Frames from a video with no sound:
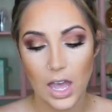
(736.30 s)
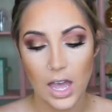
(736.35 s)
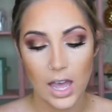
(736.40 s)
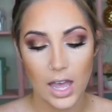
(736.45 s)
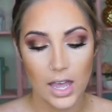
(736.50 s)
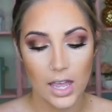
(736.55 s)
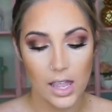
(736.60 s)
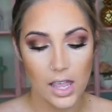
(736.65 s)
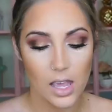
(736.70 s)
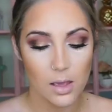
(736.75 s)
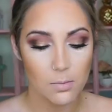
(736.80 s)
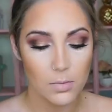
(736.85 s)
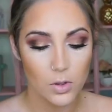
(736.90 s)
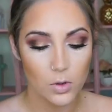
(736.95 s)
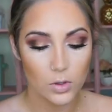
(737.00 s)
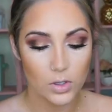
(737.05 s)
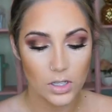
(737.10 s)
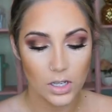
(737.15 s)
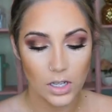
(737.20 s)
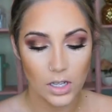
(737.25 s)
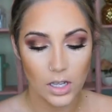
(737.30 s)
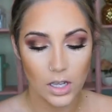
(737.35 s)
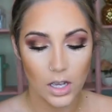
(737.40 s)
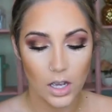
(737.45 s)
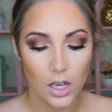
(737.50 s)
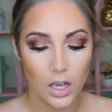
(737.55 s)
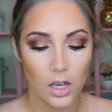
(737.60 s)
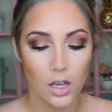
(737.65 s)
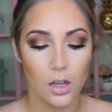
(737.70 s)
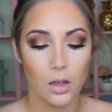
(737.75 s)
I am using
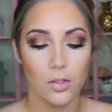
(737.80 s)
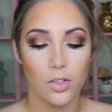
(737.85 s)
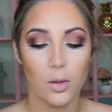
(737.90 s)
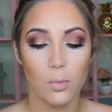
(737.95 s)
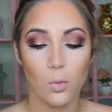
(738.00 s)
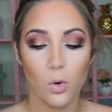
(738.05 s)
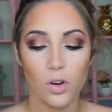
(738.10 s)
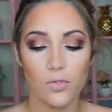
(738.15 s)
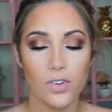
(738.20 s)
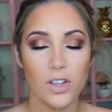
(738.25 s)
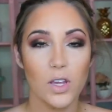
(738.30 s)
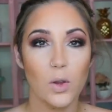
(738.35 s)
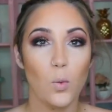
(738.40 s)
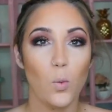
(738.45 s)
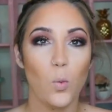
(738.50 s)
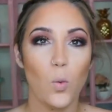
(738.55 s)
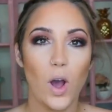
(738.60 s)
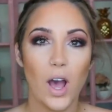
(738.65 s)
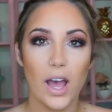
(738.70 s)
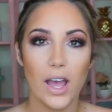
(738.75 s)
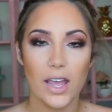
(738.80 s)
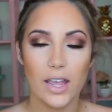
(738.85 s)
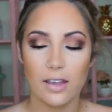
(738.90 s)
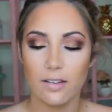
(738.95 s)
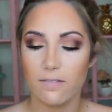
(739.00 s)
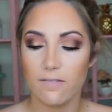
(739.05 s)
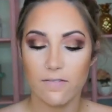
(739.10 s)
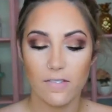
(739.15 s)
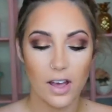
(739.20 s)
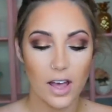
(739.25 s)
the Morphe
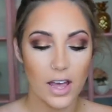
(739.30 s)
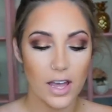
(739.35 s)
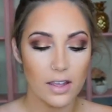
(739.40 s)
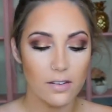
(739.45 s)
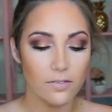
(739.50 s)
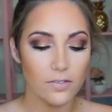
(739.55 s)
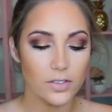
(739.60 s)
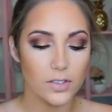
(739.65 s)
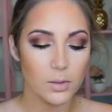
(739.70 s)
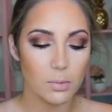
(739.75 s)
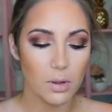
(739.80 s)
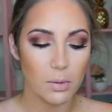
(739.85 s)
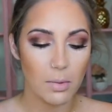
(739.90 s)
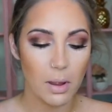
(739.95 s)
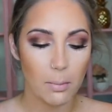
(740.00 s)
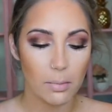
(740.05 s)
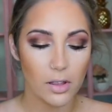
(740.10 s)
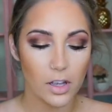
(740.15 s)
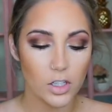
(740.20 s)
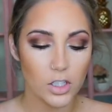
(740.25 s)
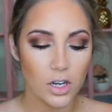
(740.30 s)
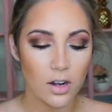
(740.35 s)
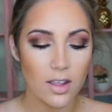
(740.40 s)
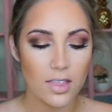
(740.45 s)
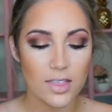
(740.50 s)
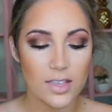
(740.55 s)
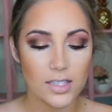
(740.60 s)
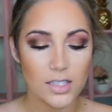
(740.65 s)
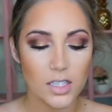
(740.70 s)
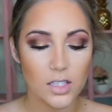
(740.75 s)
Y5 to put my blush on,
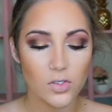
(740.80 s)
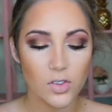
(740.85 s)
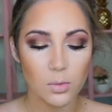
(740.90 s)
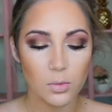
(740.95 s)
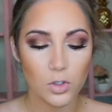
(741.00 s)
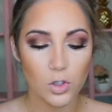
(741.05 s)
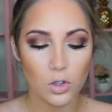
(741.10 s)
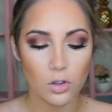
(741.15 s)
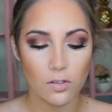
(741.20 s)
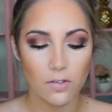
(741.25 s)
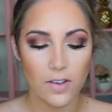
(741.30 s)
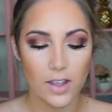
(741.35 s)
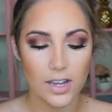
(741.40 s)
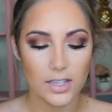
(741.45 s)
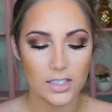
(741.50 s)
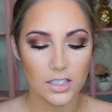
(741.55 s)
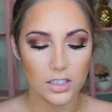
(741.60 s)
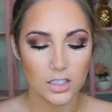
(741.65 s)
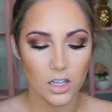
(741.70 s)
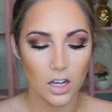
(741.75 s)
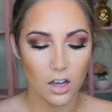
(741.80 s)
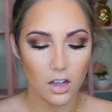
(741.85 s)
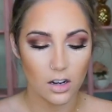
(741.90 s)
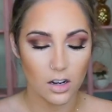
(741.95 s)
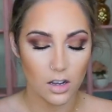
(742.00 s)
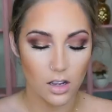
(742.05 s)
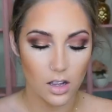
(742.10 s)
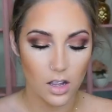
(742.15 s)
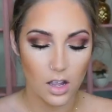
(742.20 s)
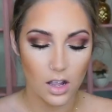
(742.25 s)
and this is from Too Faced. It's
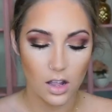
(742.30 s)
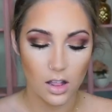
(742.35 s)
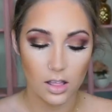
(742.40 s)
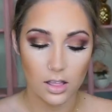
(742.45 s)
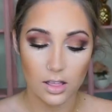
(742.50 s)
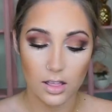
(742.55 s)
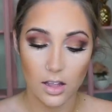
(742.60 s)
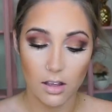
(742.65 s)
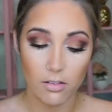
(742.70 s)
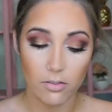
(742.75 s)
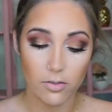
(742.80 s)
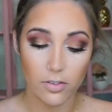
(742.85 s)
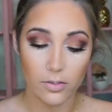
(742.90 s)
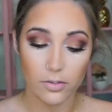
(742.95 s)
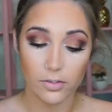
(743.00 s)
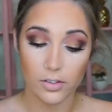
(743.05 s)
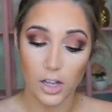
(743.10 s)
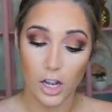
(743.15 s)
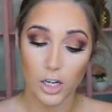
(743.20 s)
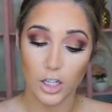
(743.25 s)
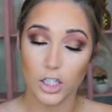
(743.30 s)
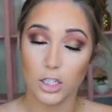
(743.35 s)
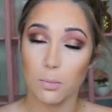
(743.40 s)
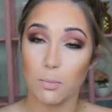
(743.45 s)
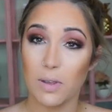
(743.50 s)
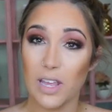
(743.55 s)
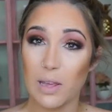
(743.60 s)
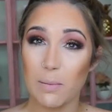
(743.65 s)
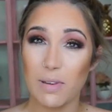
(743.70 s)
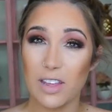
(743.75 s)
called Love Flush
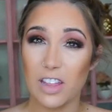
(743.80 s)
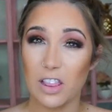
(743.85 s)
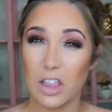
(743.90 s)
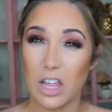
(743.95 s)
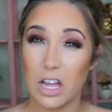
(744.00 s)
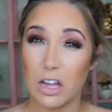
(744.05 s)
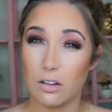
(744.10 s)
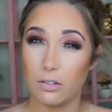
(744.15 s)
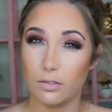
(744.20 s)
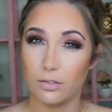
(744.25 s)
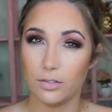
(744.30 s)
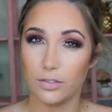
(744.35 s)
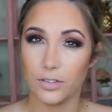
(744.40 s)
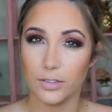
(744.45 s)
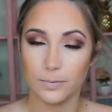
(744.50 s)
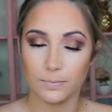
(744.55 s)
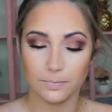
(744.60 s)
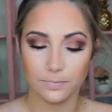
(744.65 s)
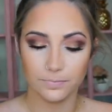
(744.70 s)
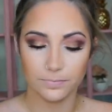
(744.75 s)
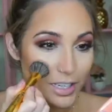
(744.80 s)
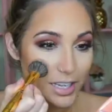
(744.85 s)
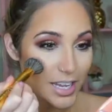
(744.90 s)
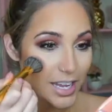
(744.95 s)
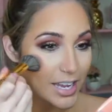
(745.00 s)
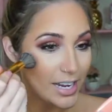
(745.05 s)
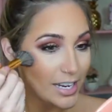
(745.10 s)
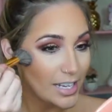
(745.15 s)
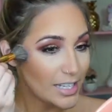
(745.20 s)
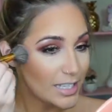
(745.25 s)
Baby Love.
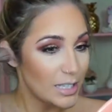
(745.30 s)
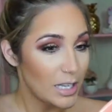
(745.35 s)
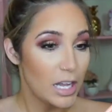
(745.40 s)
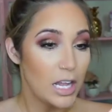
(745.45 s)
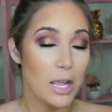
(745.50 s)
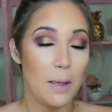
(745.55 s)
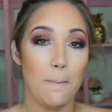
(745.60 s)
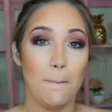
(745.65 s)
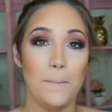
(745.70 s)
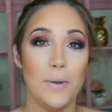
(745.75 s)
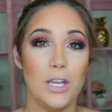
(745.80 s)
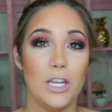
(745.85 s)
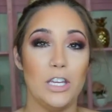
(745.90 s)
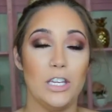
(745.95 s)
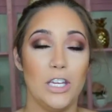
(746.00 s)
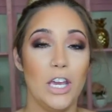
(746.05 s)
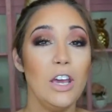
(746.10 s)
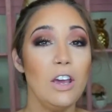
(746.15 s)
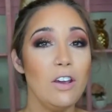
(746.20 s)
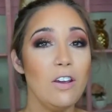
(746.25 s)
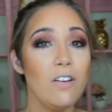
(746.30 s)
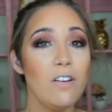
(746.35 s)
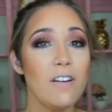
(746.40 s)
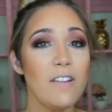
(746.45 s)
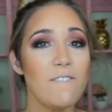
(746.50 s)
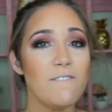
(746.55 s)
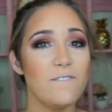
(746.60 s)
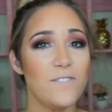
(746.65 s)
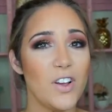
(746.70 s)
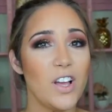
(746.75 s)
It is beautiful.
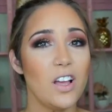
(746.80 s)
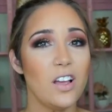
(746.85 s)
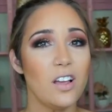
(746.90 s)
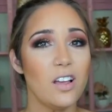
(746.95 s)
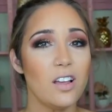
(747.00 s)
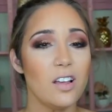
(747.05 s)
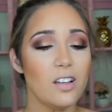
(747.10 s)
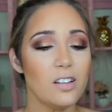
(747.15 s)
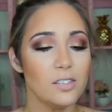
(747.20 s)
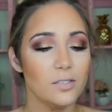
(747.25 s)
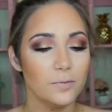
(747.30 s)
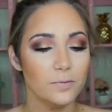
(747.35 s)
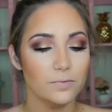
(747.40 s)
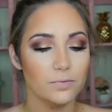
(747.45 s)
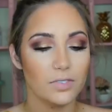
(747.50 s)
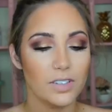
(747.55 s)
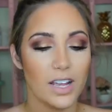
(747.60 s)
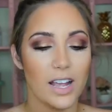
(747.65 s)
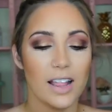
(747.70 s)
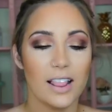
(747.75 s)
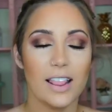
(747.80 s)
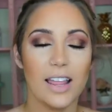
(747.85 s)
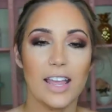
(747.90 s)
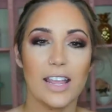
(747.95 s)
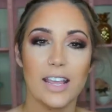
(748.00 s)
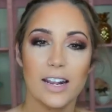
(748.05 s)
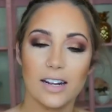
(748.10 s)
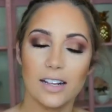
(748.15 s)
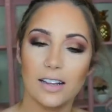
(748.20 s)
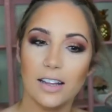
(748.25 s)
I like
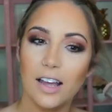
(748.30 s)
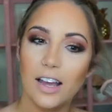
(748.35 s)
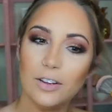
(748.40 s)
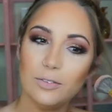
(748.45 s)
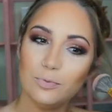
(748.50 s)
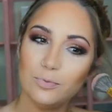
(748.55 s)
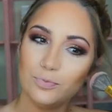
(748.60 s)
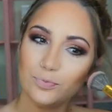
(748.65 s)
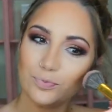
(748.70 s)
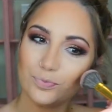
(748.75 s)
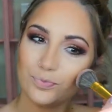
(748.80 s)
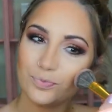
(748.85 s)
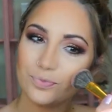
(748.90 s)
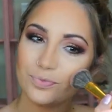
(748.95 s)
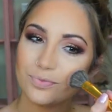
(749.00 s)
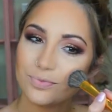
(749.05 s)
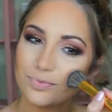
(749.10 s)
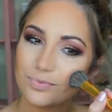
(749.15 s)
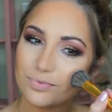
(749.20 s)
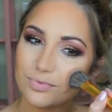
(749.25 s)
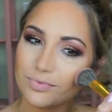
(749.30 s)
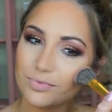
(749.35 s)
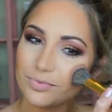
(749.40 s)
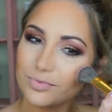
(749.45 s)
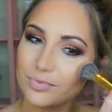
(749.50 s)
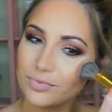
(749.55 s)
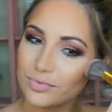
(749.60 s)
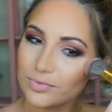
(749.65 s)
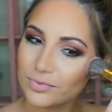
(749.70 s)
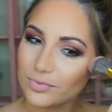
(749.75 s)
it a lot.
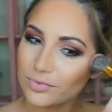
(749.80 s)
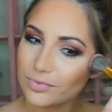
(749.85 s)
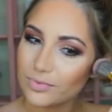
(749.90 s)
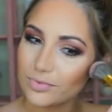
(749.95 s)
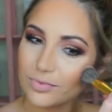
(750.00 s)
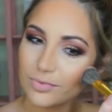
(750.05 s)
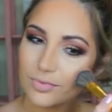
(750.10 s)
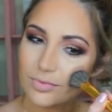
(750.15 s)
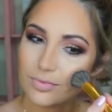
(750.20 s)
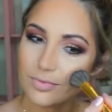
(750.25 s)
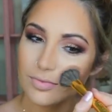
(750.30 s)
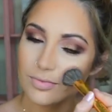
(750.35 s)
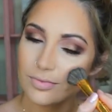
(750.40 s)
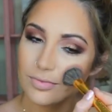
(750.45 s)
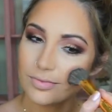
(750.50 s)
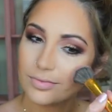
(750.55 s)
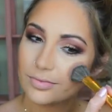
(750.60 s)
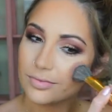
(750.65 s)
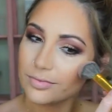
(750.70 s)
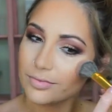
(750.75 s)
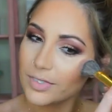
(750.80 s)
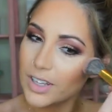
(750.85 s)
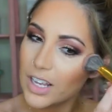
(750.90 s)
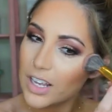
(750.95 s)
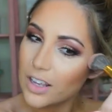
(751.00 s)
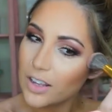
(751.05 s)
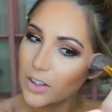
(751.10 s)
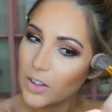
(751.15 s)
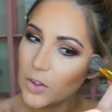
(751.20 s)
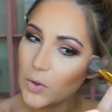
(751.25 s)
Mm-hmm.
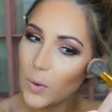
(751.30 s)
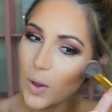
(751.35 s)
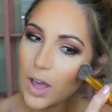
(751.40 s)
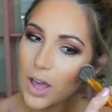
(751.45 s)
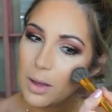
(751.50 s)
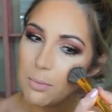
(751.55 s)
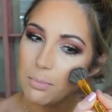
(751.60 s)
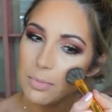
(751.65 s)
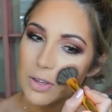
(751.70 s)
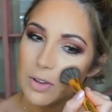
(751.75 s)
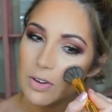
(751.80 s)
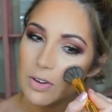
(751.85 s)
You are beautiful.